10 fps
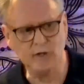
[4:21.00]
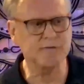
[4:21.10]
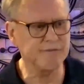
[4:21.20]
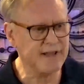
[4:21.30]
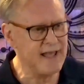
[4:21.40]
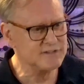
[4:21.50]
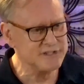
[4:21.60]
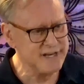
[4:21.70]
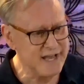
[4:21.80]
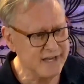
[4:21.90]
for cats
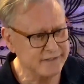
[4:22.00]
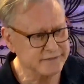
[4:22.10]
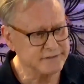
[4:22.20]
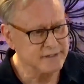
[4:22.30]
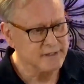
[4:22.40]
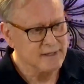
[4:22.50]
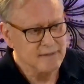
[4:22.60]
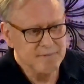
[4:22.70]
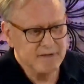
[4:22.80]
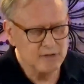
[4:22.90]
and dogs
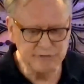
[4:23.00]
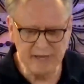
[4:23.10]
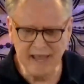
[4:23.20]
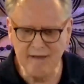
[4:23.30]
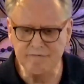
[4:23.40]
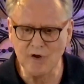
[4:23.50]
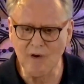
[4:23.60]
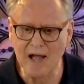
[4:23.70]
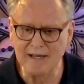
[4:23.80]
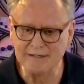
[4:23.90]
because they have no
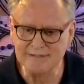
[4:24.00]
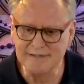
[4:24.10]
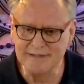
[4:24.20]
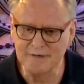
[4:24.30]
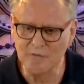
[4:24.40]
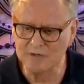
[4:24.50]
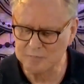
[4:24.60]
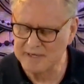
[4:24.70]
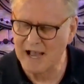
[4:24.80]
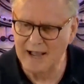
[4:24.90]
idea what's
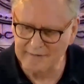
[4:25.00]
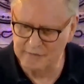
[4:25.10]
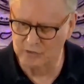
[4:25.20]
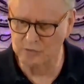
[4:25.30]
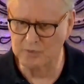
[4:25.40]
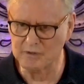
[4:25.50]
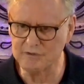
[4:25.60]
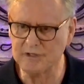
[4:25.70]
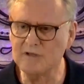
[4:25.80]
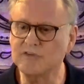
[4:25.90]
behind those
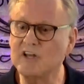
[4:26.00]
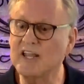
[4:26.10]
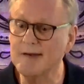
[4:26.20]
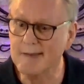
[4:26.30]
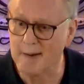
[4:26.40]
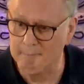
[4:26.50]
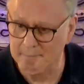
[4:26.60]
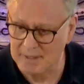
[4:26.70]
words is an idiom.